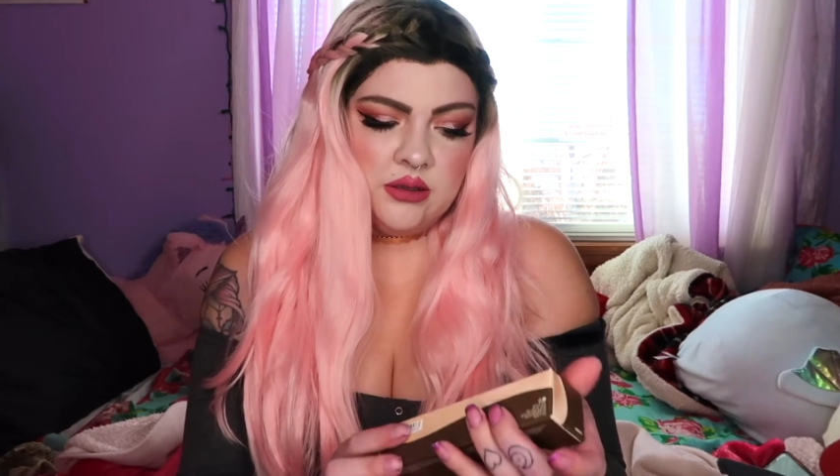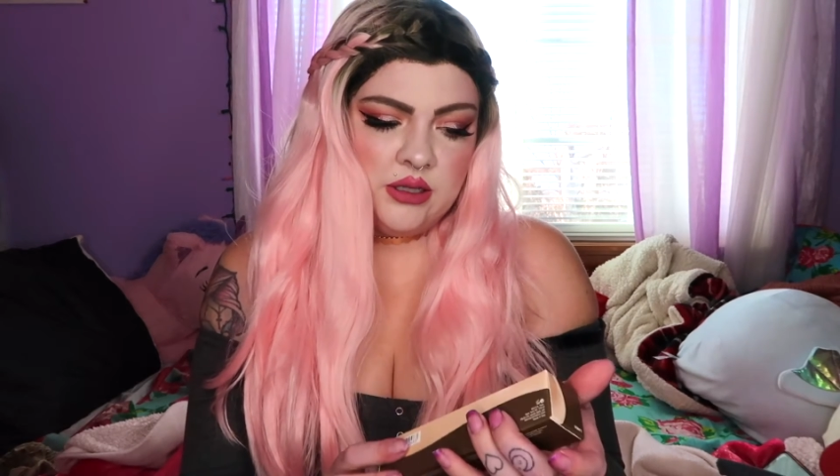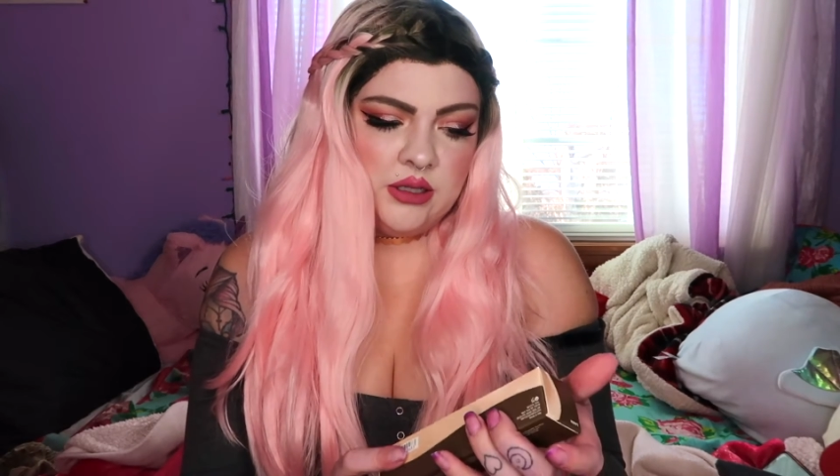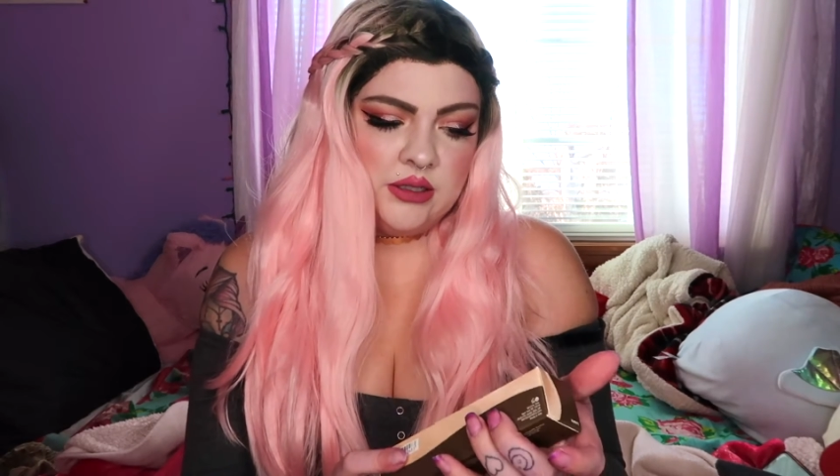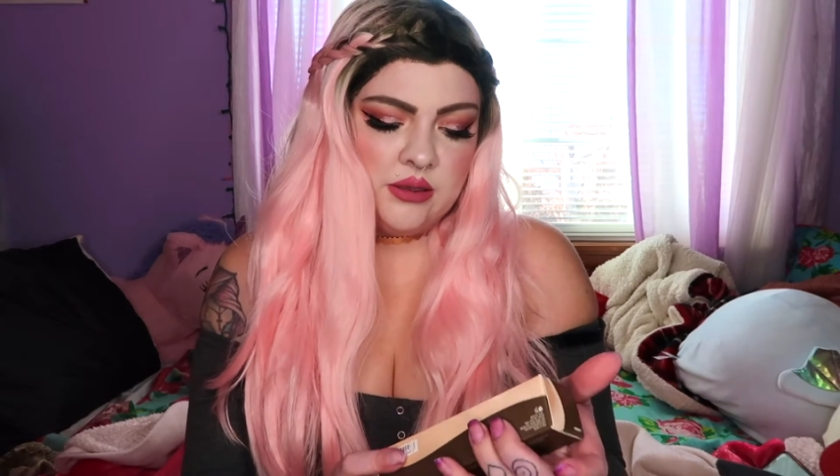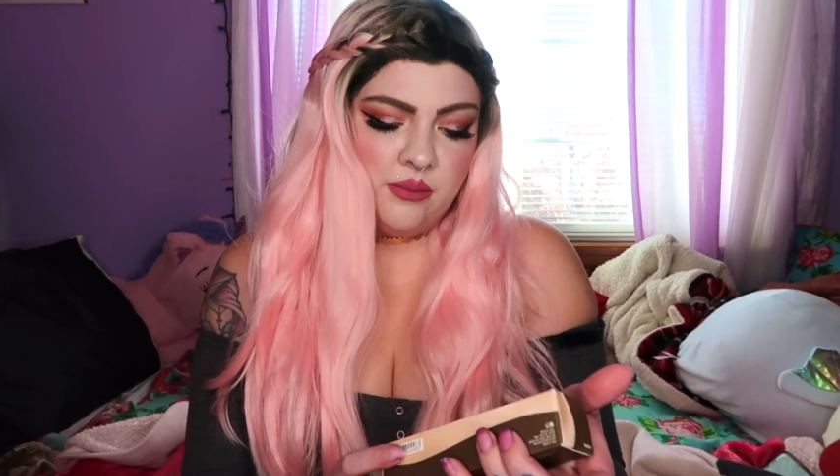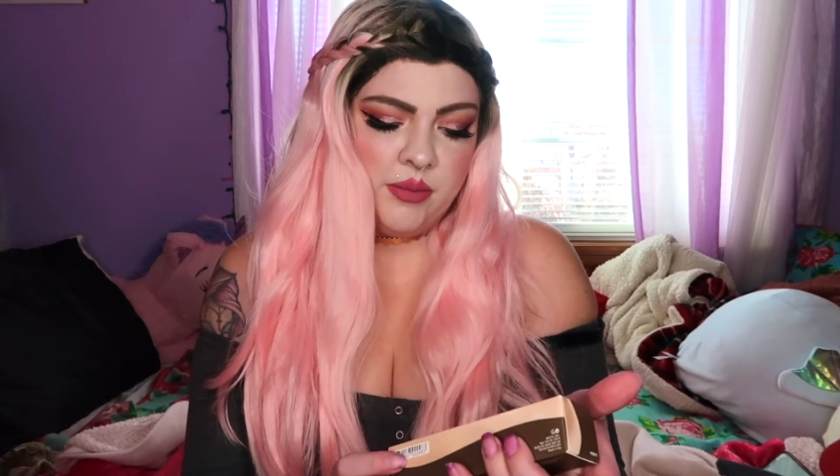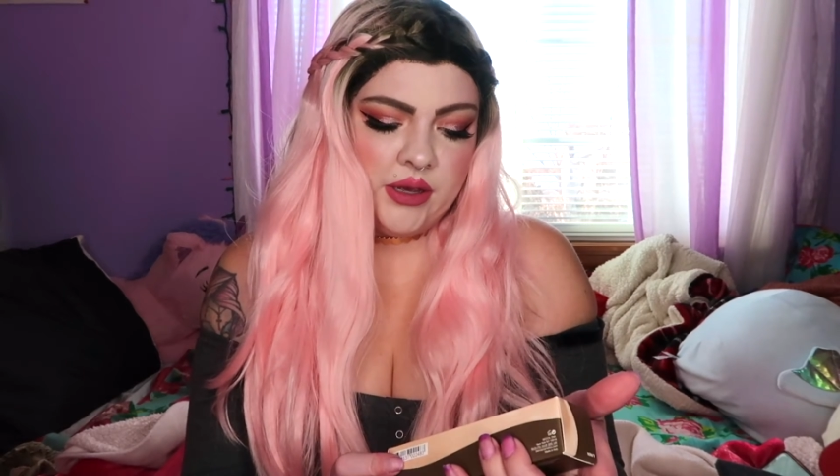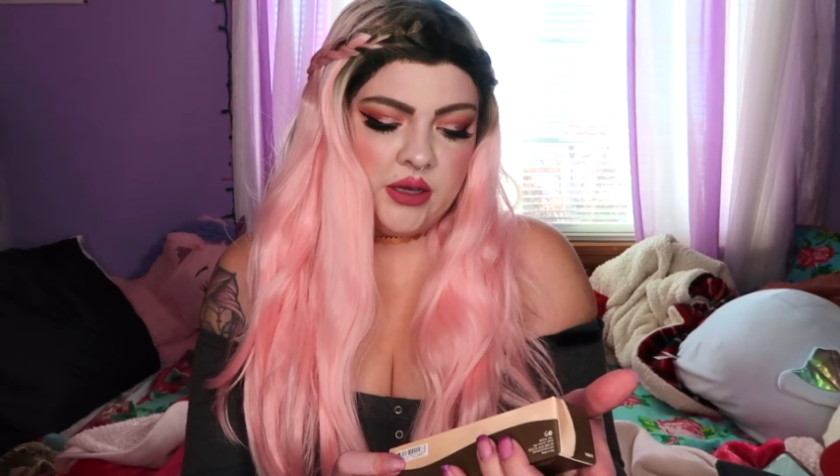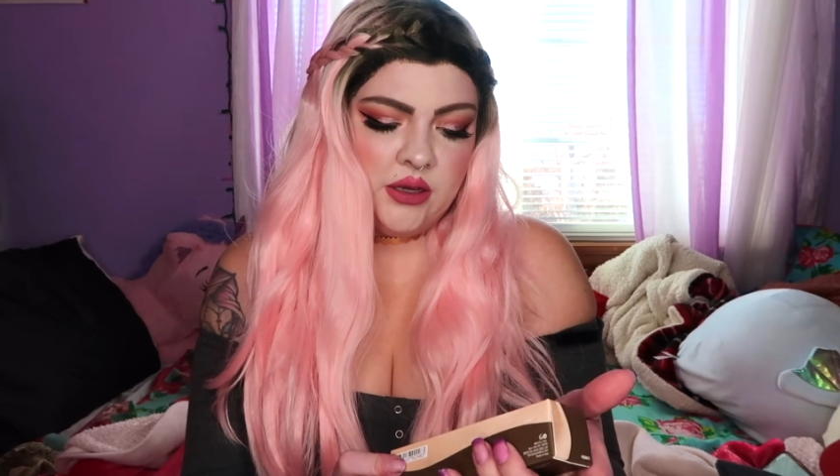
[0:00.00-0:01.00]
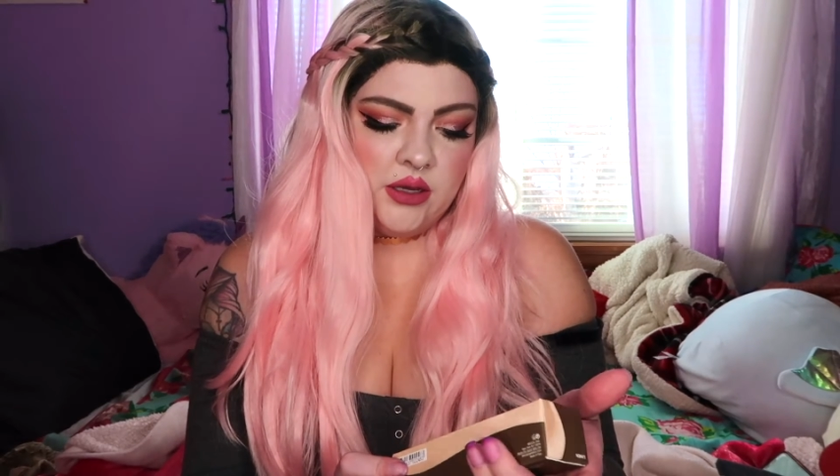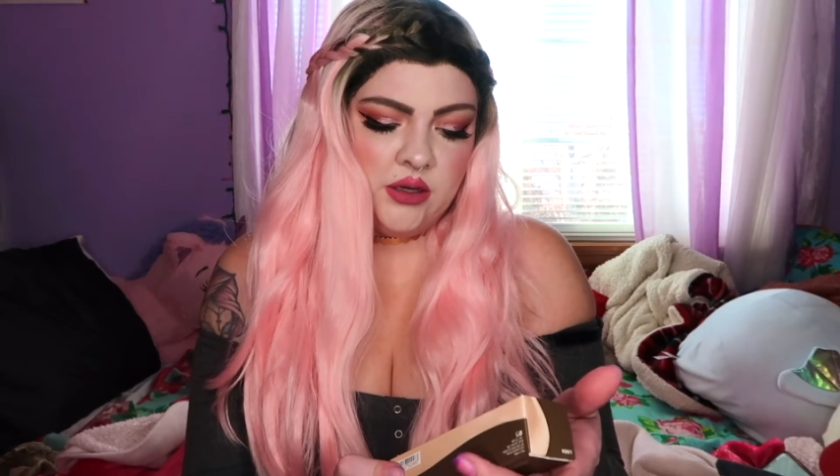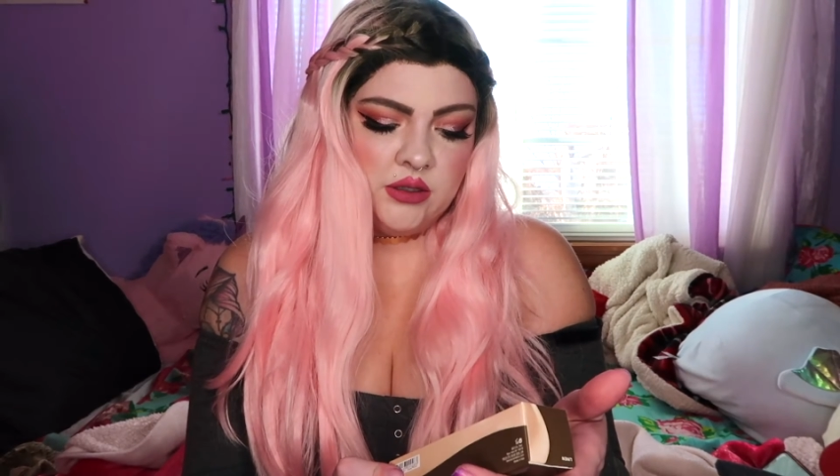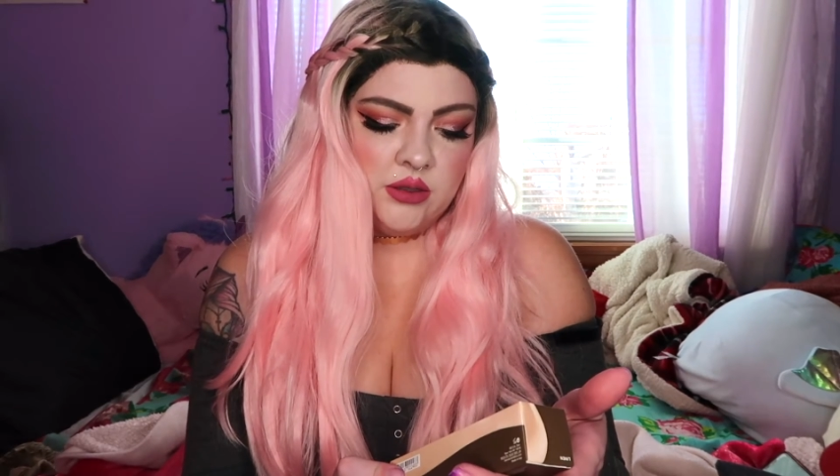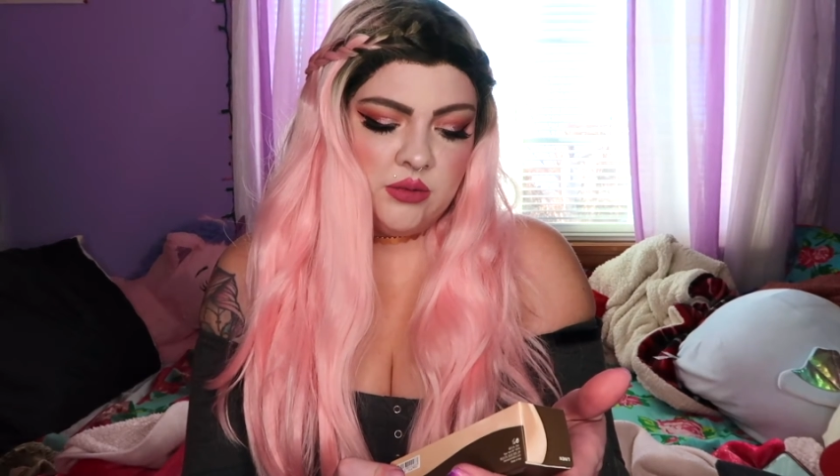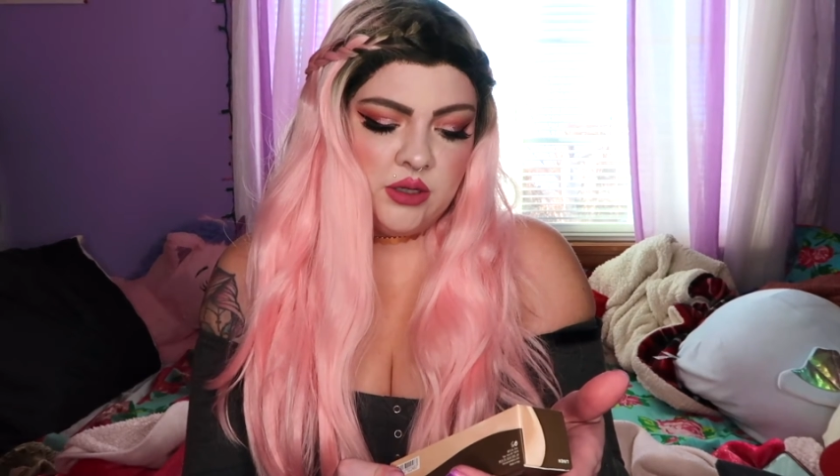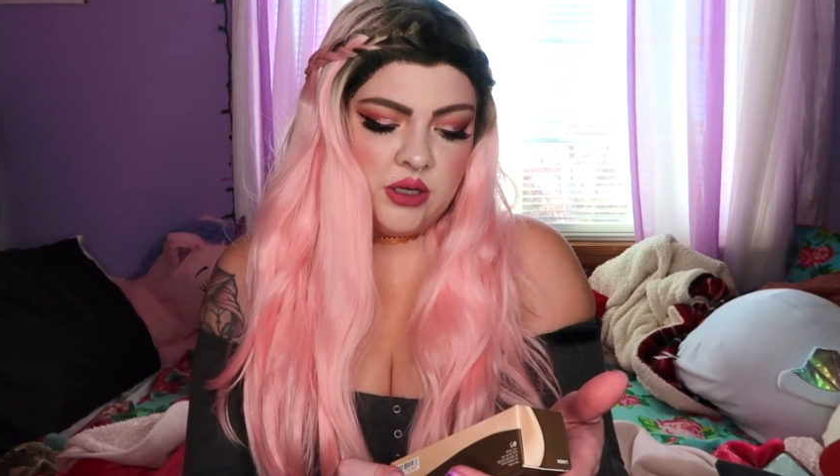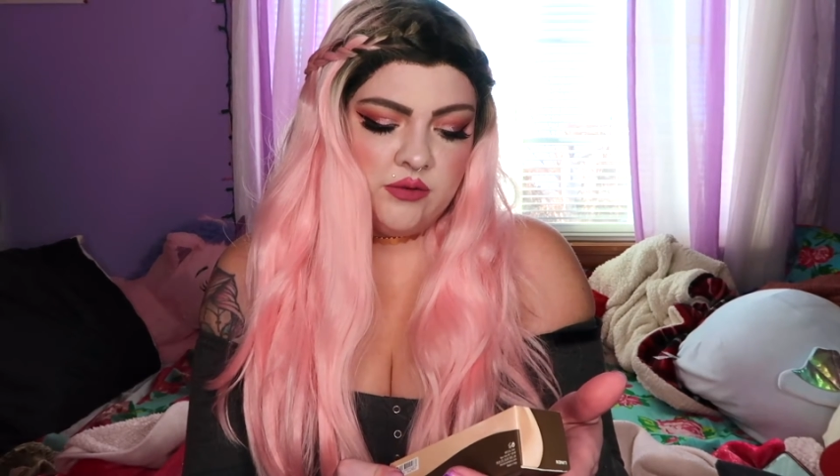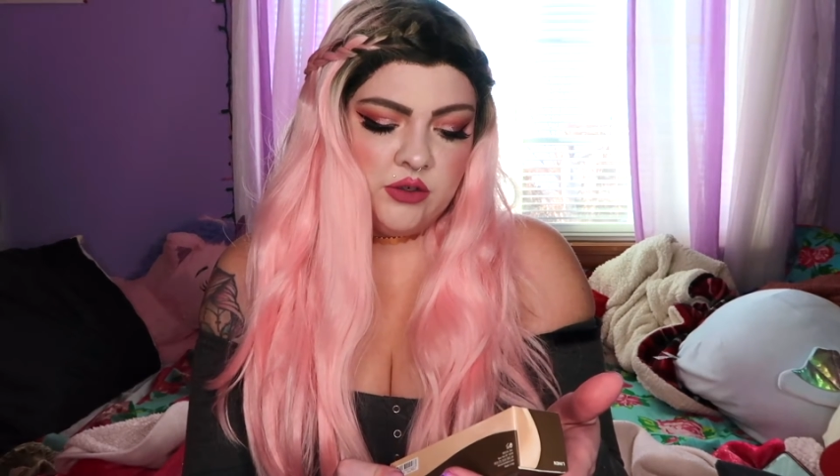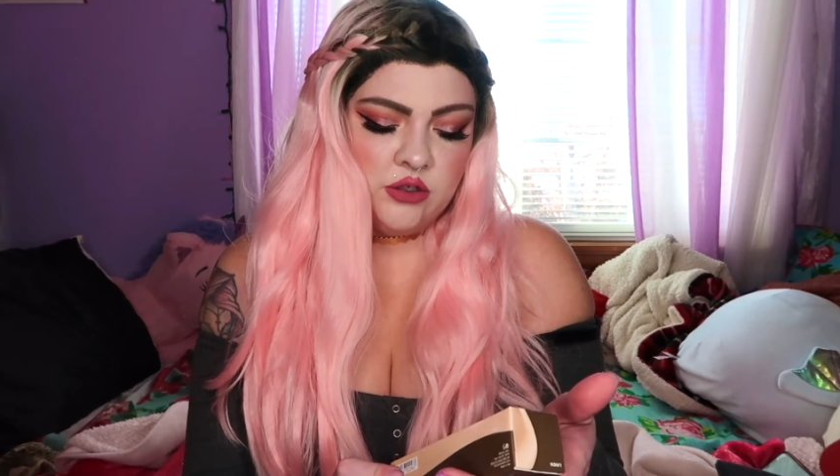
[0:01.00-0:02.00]
this Becca Ultimate
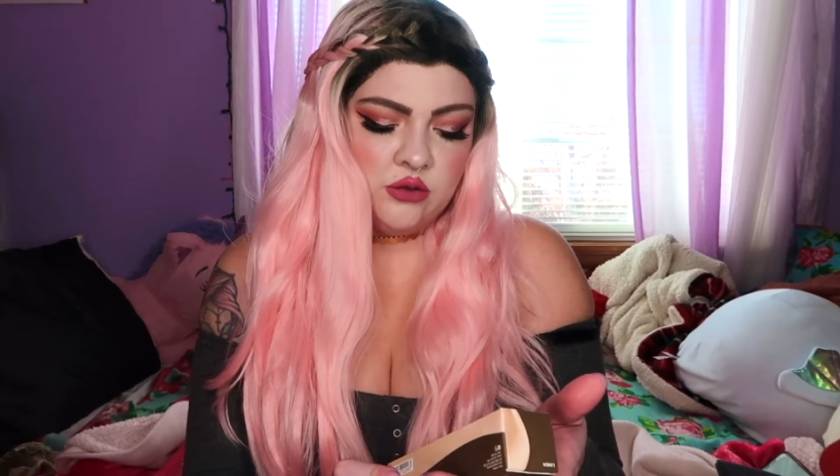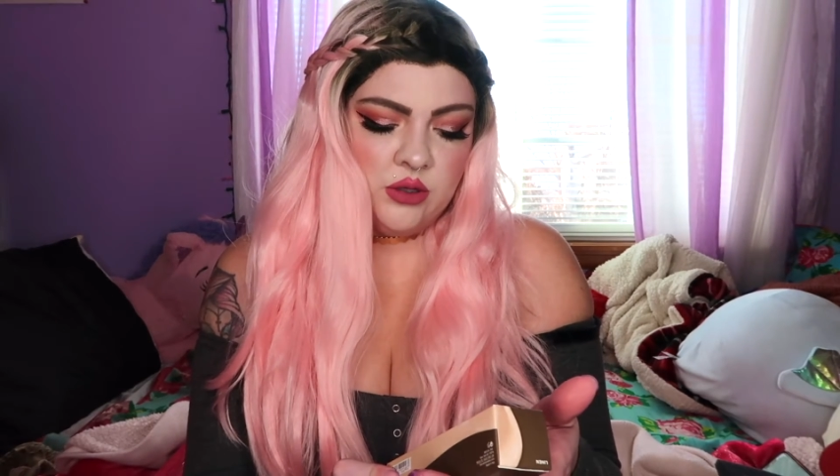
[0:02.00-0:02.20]
Coverage